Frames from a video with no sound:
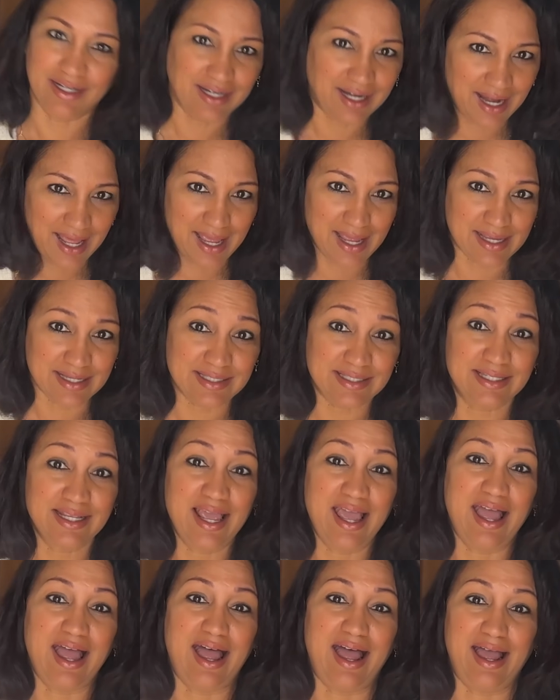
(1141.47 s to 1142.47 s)
glass,
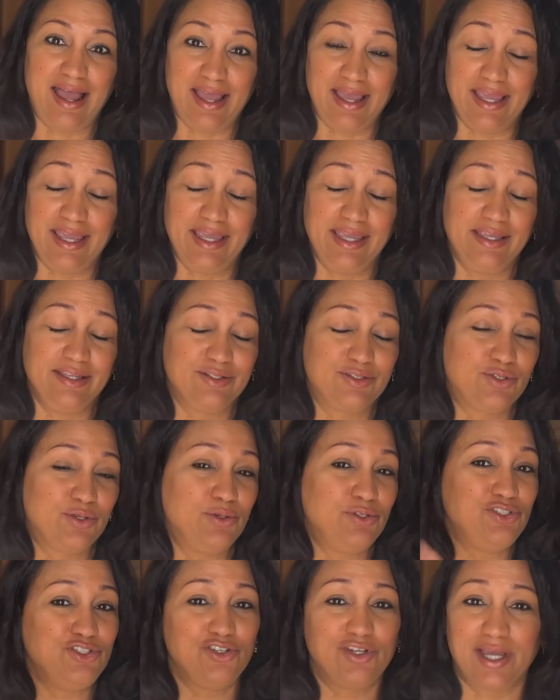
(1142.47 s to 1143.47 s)
I
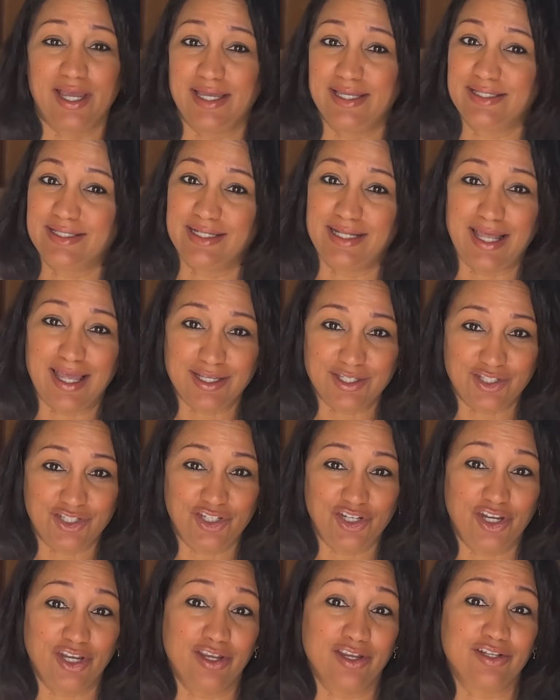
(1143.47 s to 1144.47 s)
told you guys last
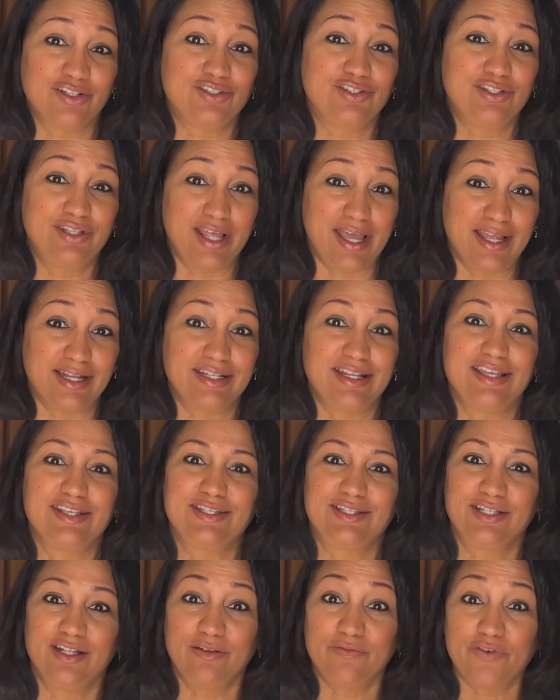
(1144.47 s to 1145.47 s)
year that
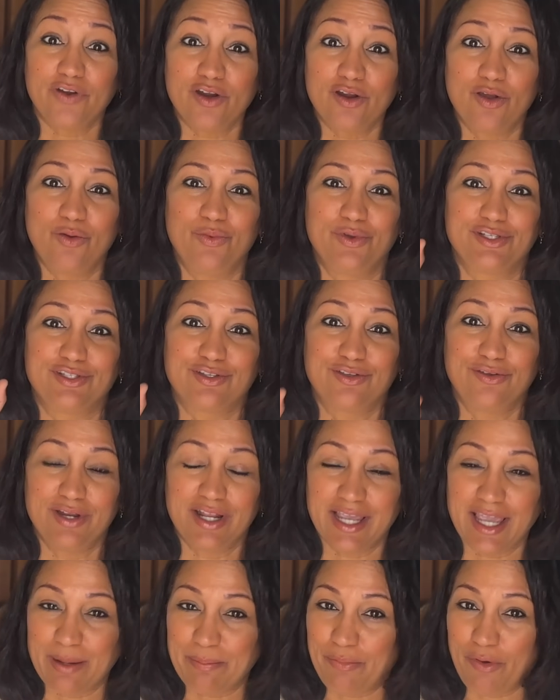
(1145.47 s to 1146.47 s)
silver was gonna
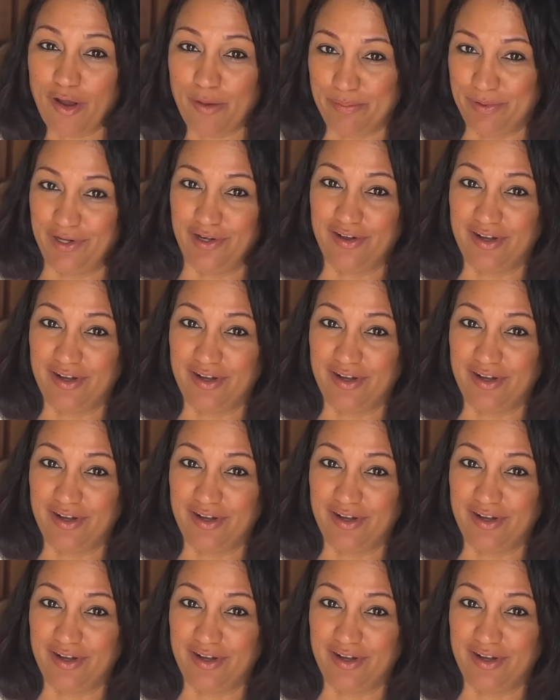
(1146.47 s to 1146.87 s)
get popular